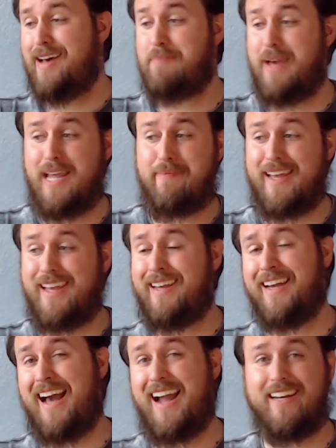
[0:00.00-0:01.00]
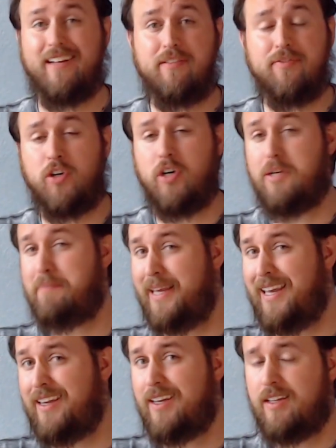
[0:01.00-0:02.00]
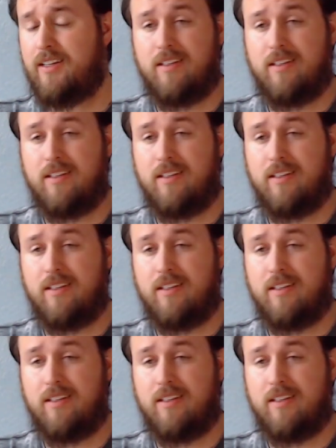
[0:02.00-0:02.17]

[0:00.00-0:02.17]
maybe, kind of, could be.